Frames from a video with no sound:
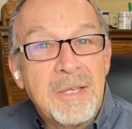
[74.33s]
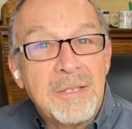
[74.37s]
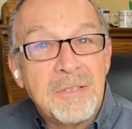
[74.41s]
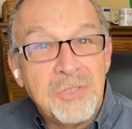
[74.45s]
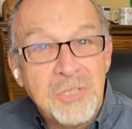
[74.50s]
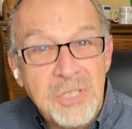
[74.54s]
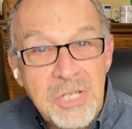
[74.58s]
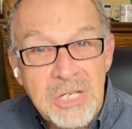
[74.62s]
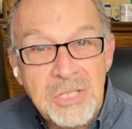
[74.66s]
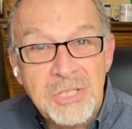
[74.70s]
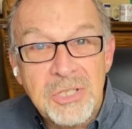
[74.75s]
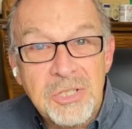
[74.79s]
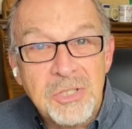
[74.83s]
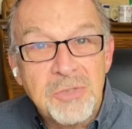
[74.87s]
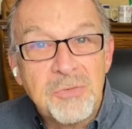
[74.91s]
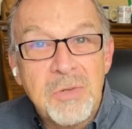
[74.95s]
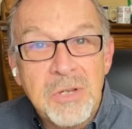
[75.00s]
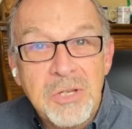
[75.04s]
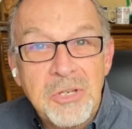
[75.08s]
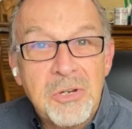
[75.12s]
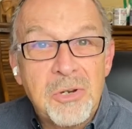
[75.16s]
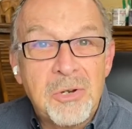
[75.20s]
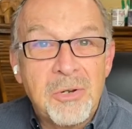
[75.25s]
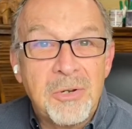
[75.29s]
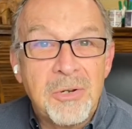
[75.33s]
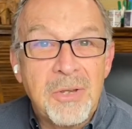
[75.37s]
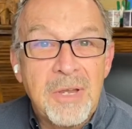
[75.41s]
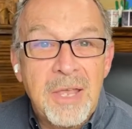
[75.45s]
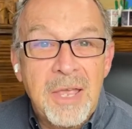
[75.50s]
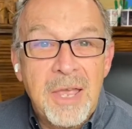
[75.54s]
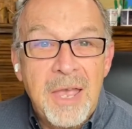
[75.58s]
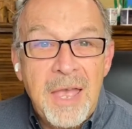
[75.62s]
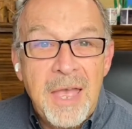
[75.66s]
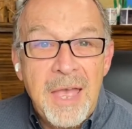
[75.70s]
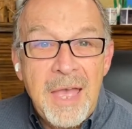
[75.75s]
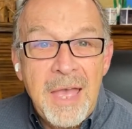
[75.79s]
Jesus' return.
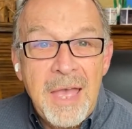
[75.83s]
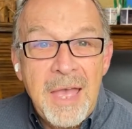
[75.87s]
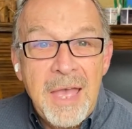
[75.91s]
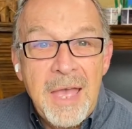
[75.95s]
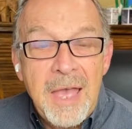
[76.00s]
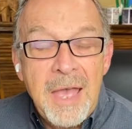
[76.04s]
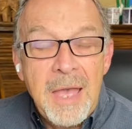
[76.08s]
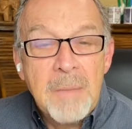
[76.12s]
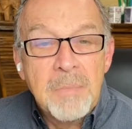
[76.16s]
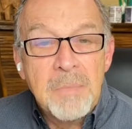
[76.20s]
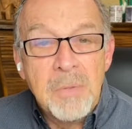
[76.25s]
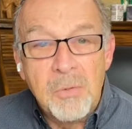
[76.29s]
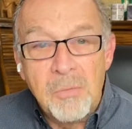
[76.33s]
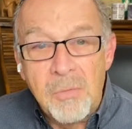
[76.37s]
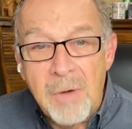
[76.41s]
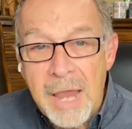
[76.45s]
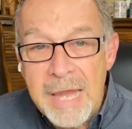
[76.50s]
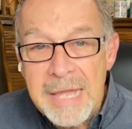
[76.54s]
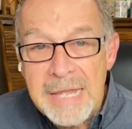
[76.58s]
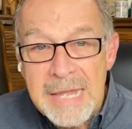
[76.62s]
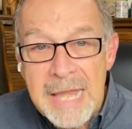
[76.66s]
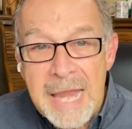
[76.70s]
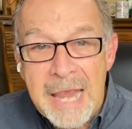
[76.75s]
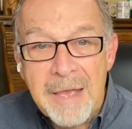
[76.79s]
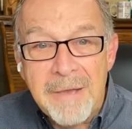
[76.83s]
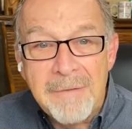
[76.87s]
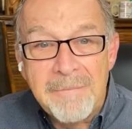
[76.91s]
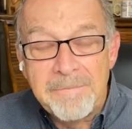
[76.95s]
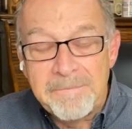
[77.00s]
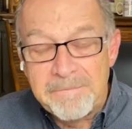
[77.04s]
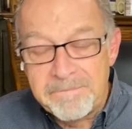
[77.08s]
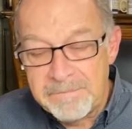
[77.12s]
But right now,